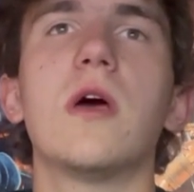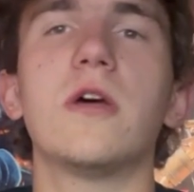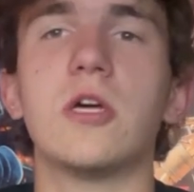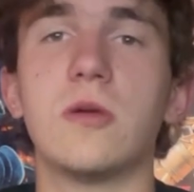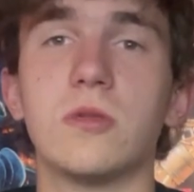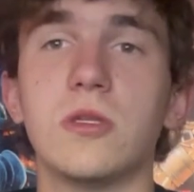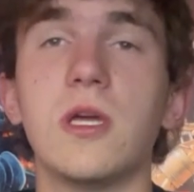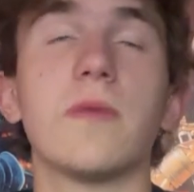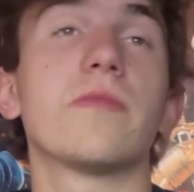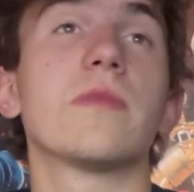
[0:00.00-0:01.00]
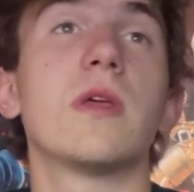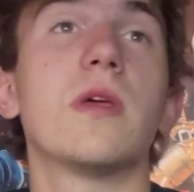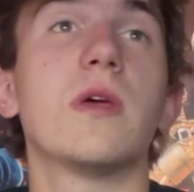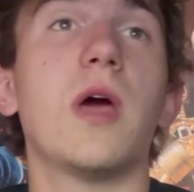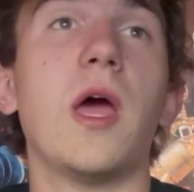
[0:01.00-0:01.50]

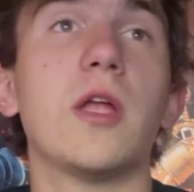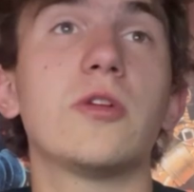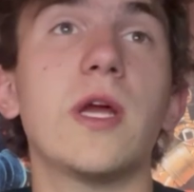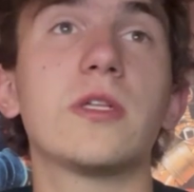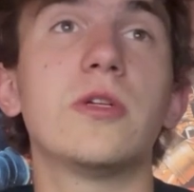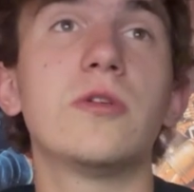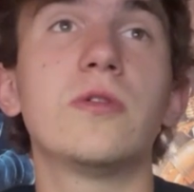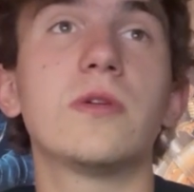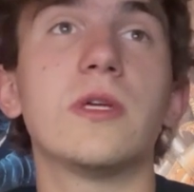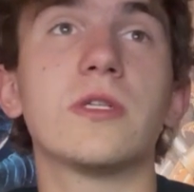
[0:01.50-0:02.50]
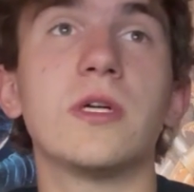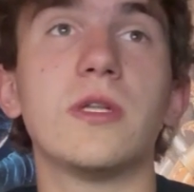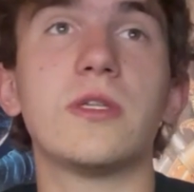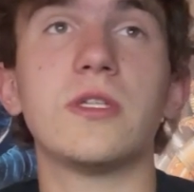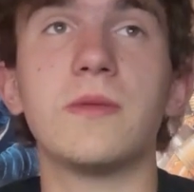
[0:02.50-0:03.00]
Track 2 is
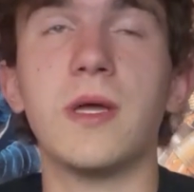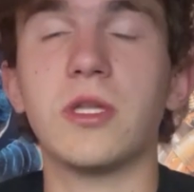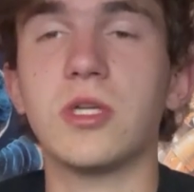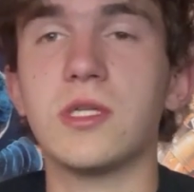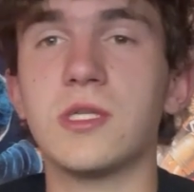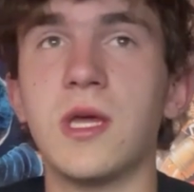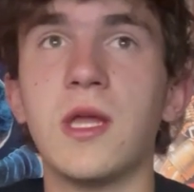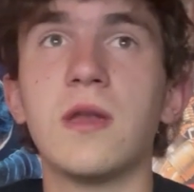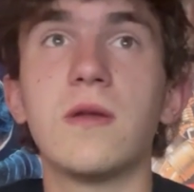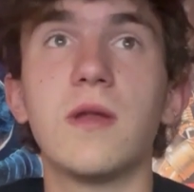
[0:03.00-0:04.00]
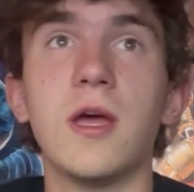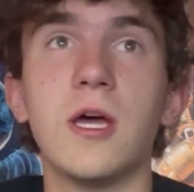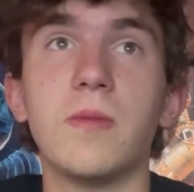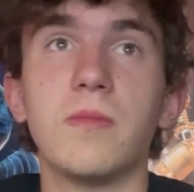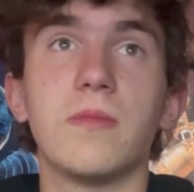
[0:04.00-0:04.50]
called Systematic Genocide.
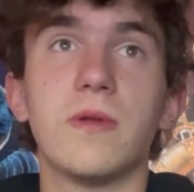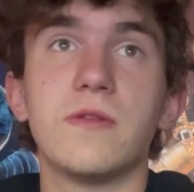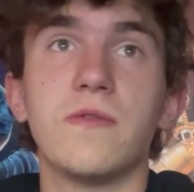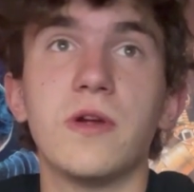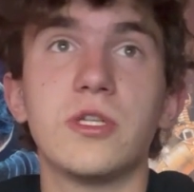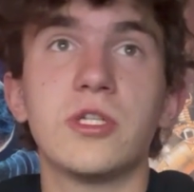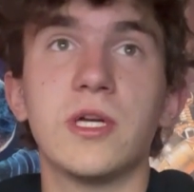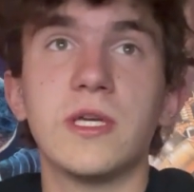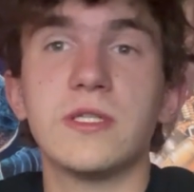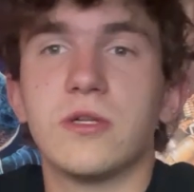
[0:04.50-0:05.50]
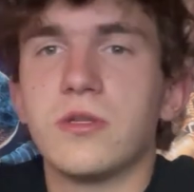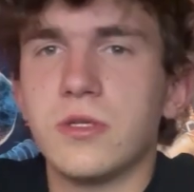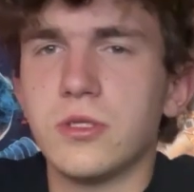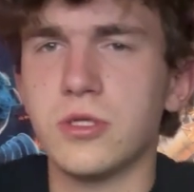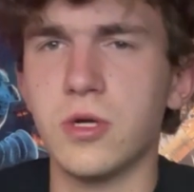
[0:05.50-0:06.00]
There's a very chuggy
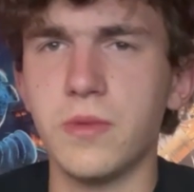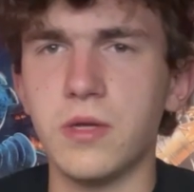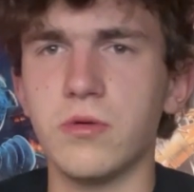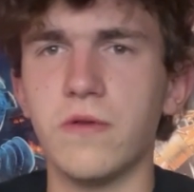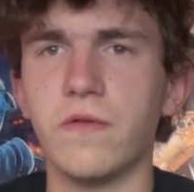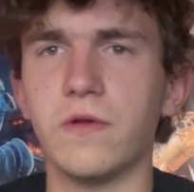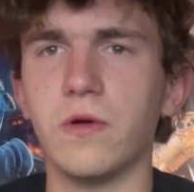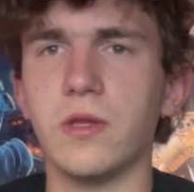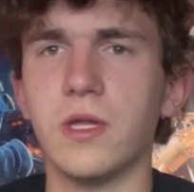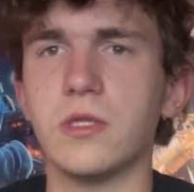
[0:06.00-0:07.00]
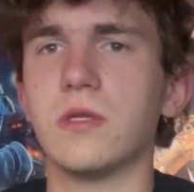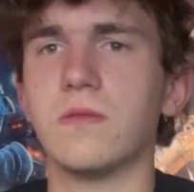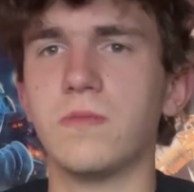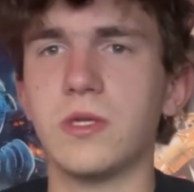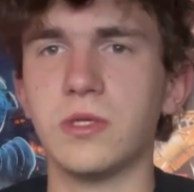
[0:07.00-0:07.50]
000 main riff. You know what that is. It's
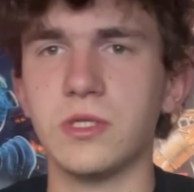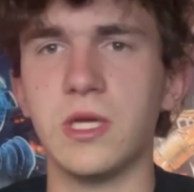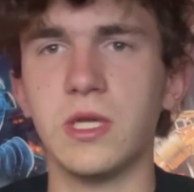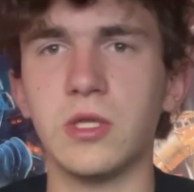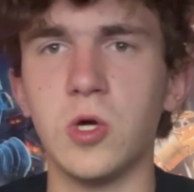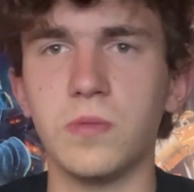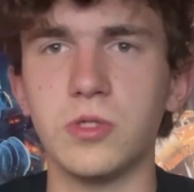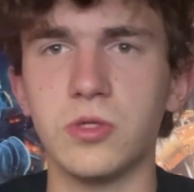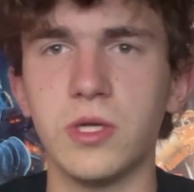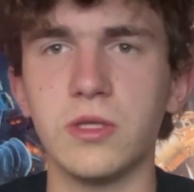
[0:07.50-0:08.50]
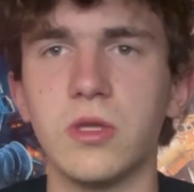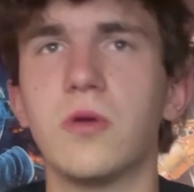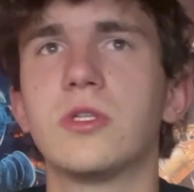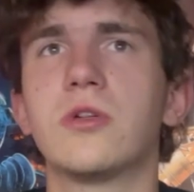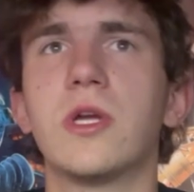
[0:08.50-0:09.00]
basically just hitting the open string, the
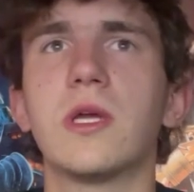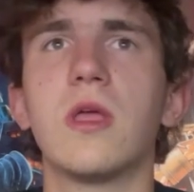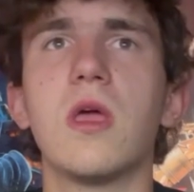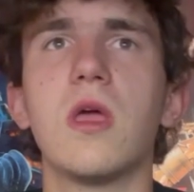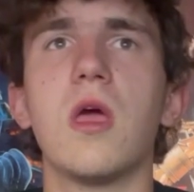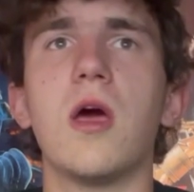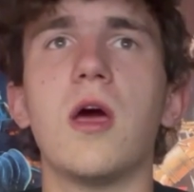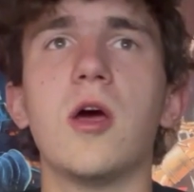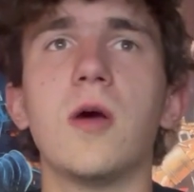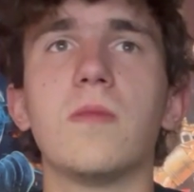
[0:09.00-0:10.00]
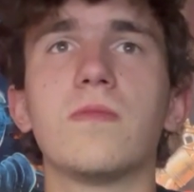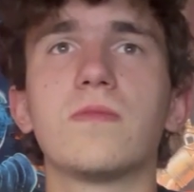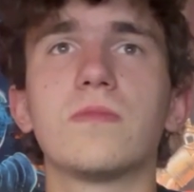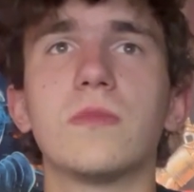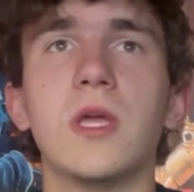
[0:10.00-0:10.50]
lowest string.
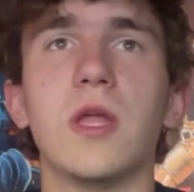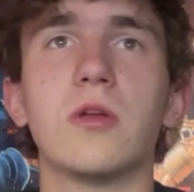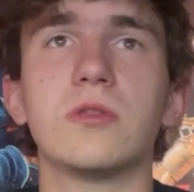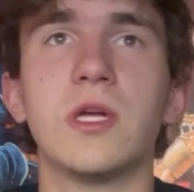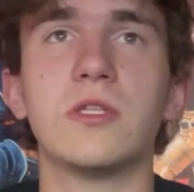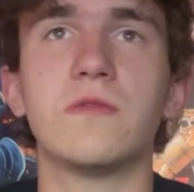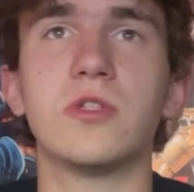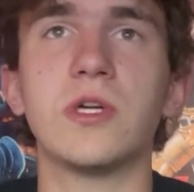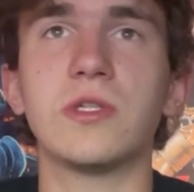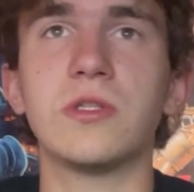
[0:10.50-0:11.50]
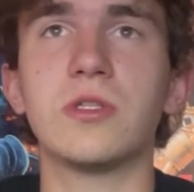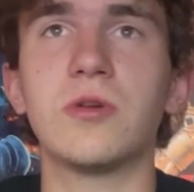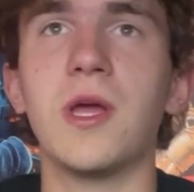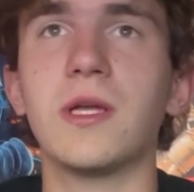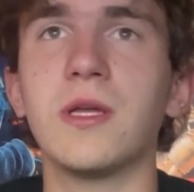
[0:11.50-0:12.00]
There's lots of chugs in this
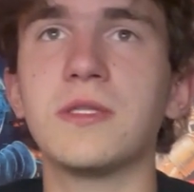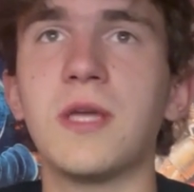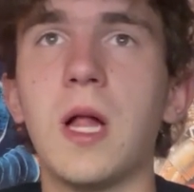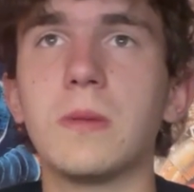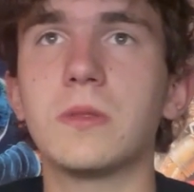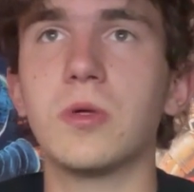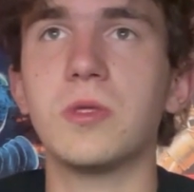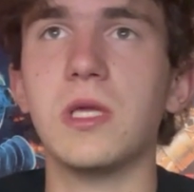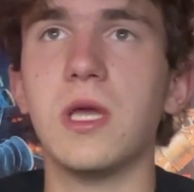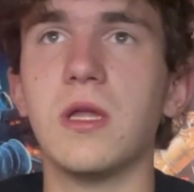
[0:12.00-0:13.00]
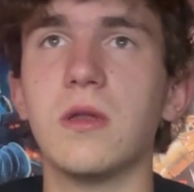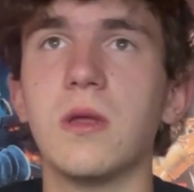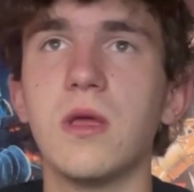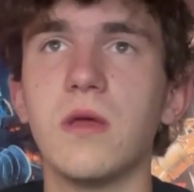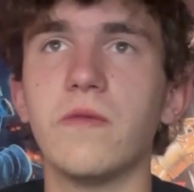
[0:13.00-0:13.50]
track. Nice gallops toward the end.
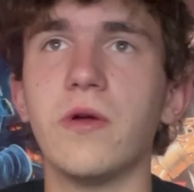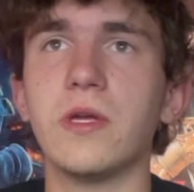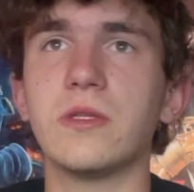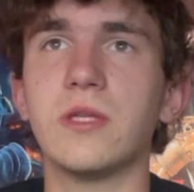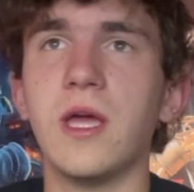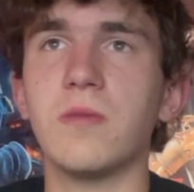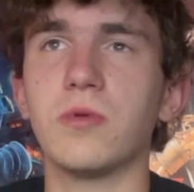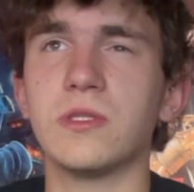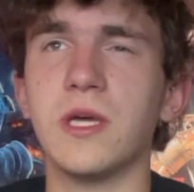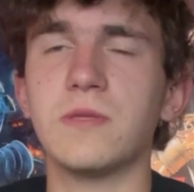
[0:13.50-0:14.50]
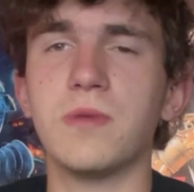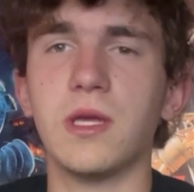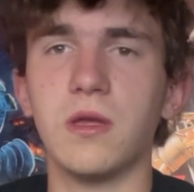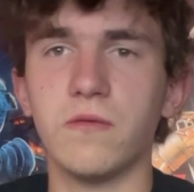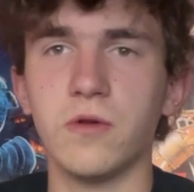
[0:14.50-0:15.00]
Very tight and precise
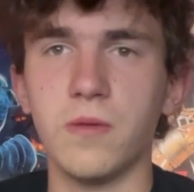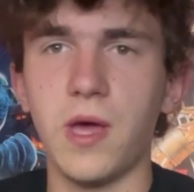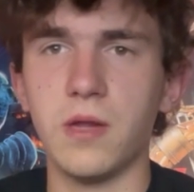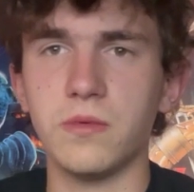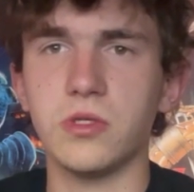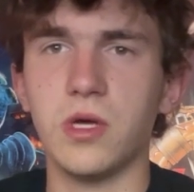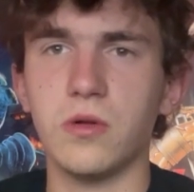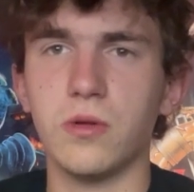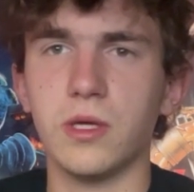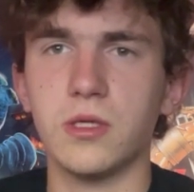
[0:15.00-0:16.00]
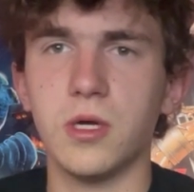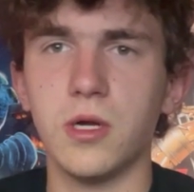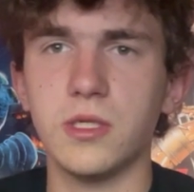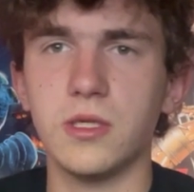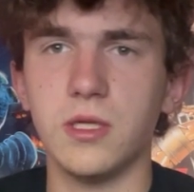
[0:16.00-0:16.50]
picking from Adam and John, who are the
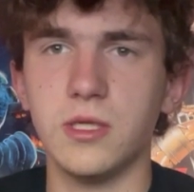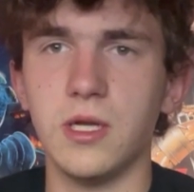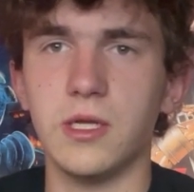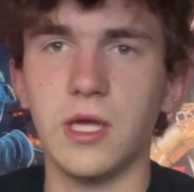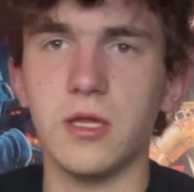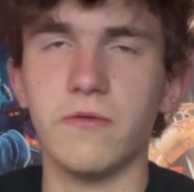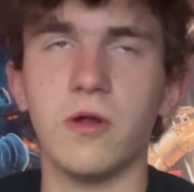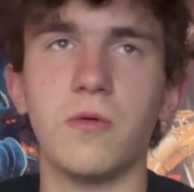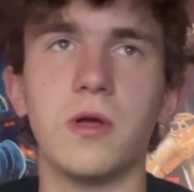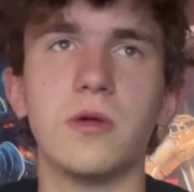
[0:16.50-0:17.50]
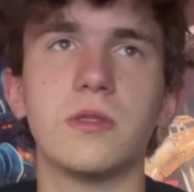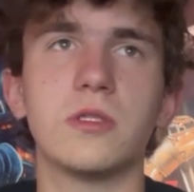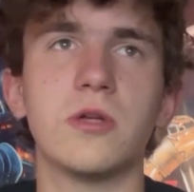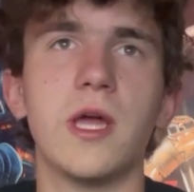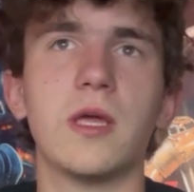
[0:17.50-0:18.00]
guitarists. They stayed together very well on this
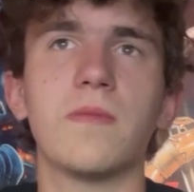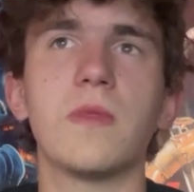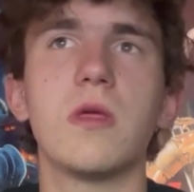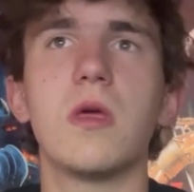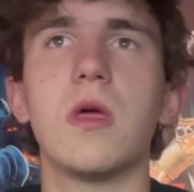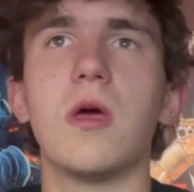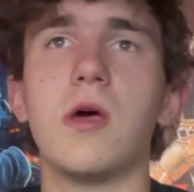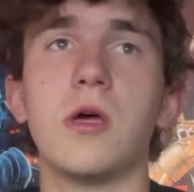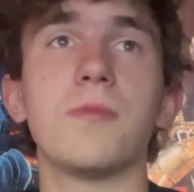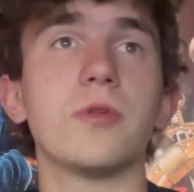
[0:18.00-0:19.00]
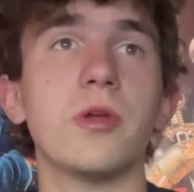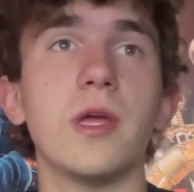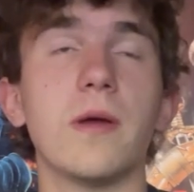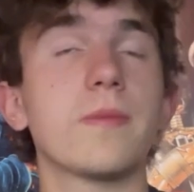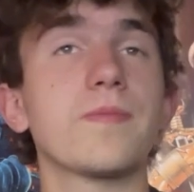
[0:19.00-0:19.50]
track.
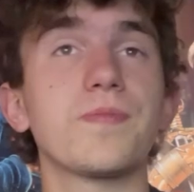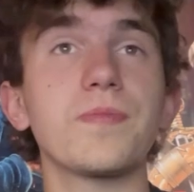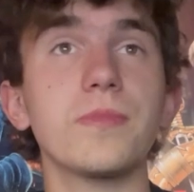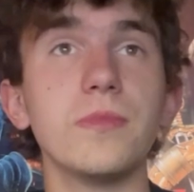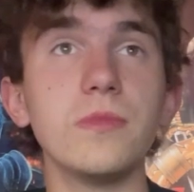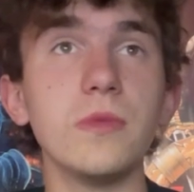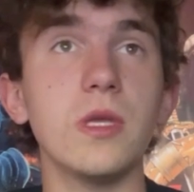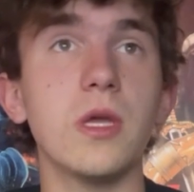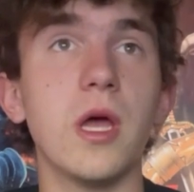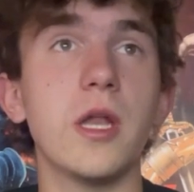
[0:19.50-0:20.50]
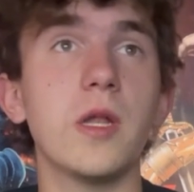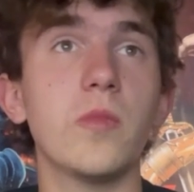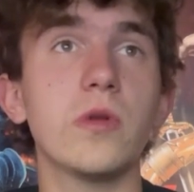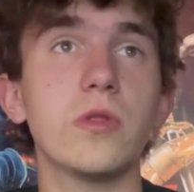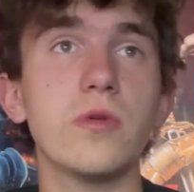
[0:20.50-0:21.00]
Track
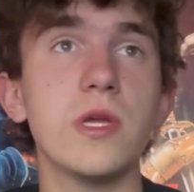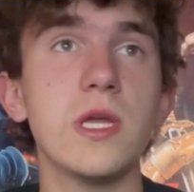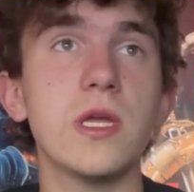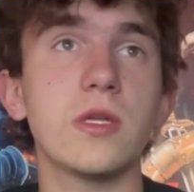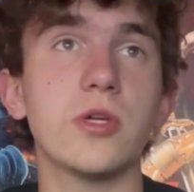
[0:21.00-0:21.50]
number 3